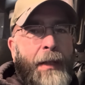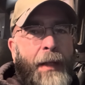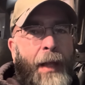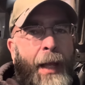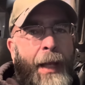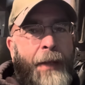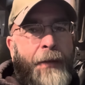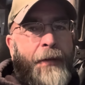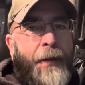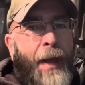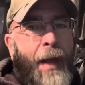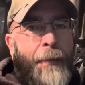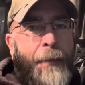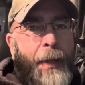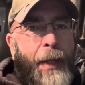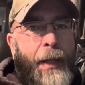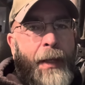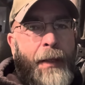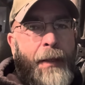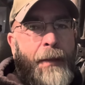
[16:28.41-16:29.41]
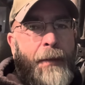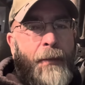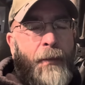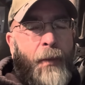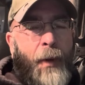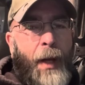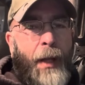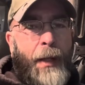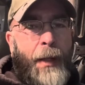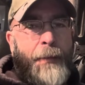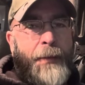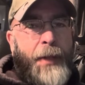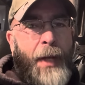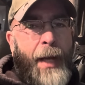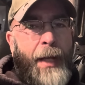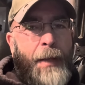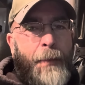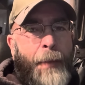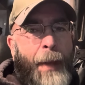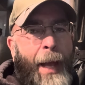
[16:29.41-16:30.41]
lights at me while I'm
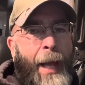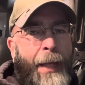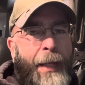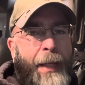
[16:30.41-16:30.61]
trying to back